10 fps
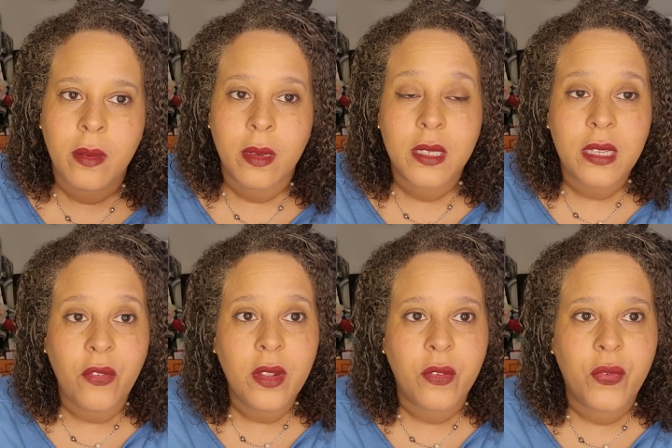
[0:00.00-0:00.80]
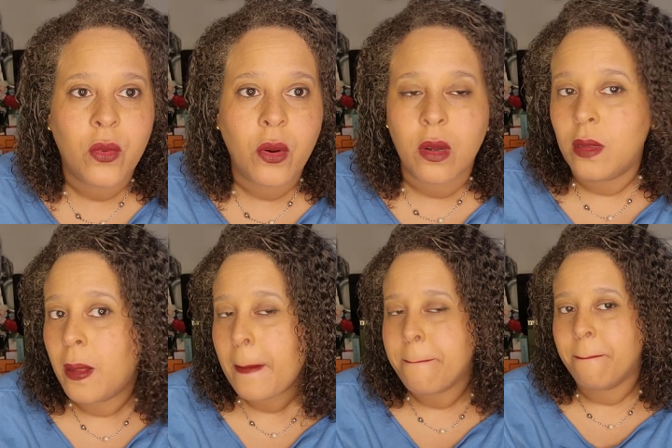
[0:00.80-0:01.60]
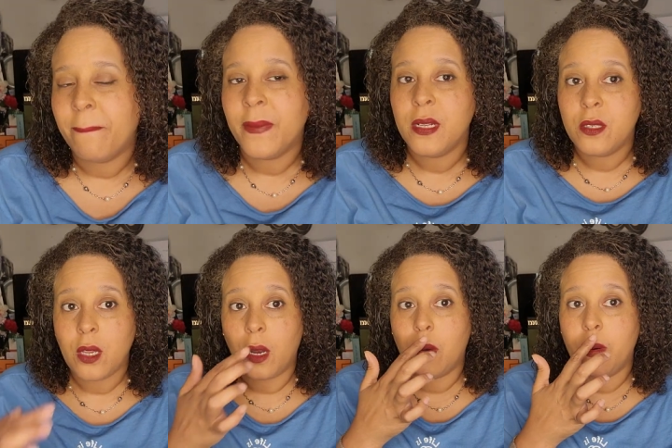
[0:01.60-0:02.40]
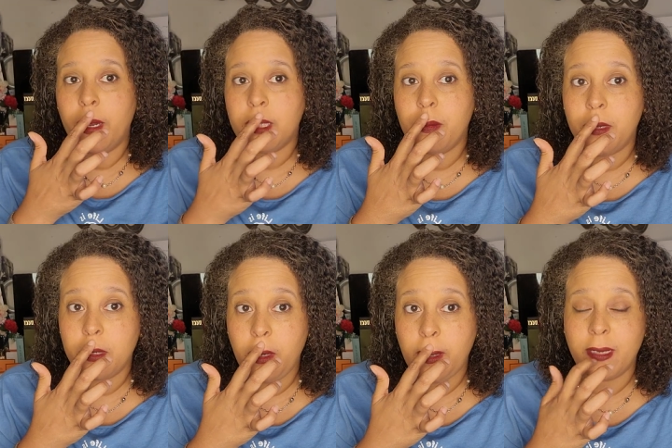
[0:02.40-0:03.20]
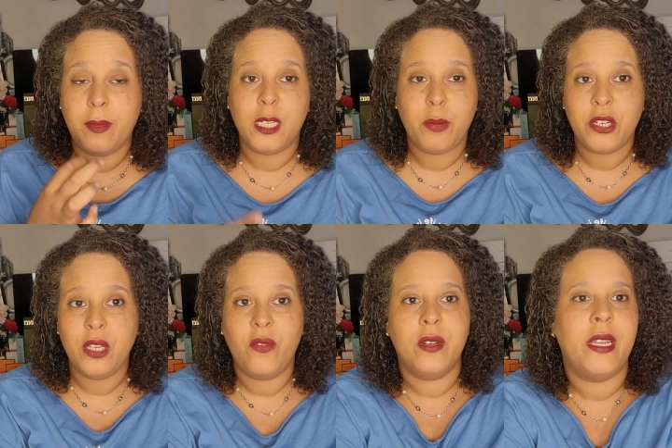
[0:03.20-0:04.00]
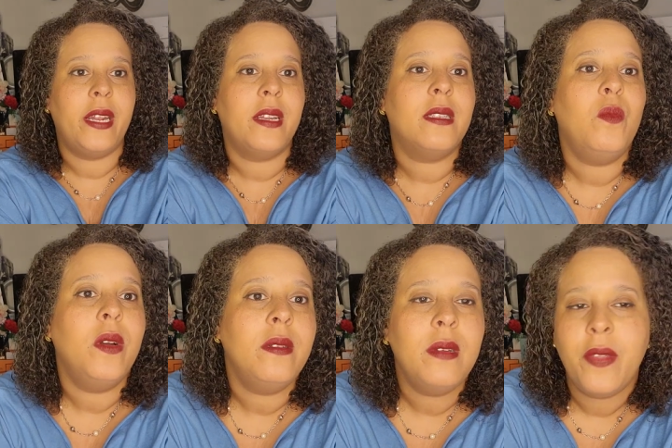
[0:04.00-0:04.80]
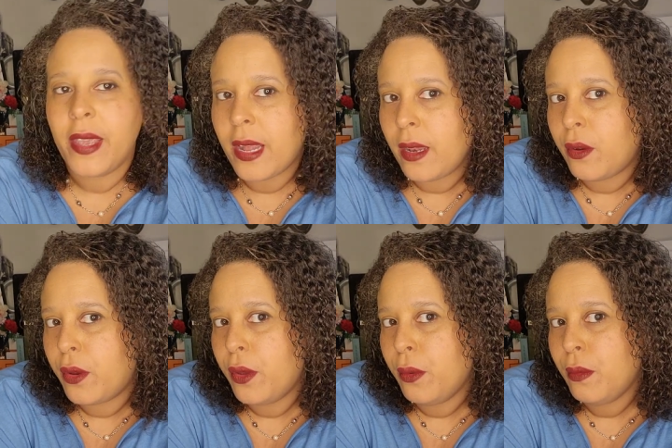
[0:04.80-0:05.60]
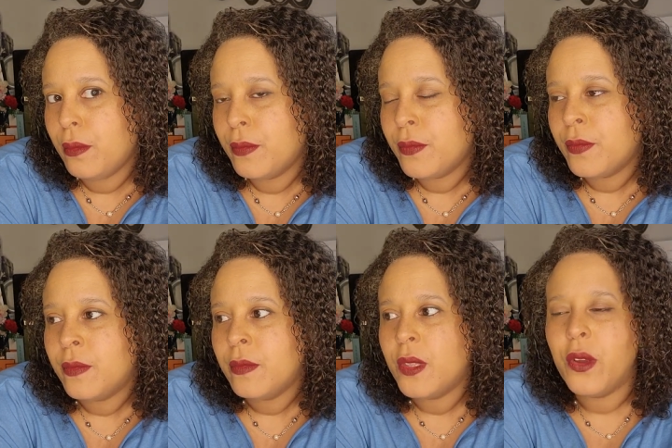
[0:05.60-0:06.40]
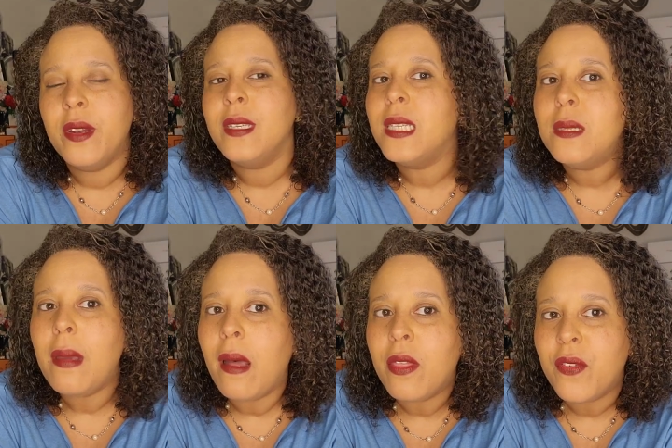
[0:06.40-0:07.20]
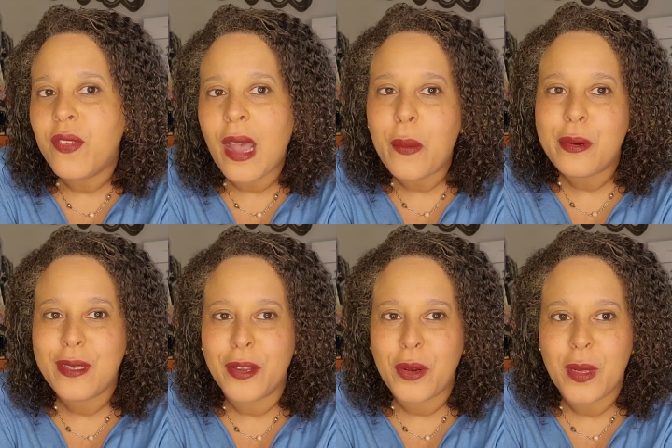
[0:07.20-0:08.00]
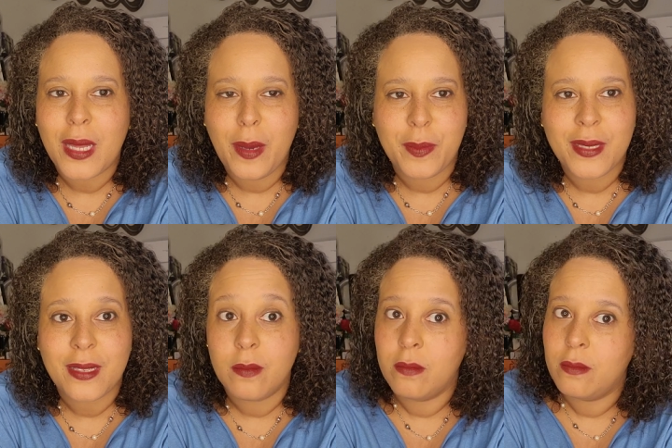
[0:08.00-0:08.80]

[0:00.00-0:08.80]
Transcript: It's definitely floral. So it smells good because, I mean, especially if you're dating someone and they get near you, they're going to smell the flowers on your lips.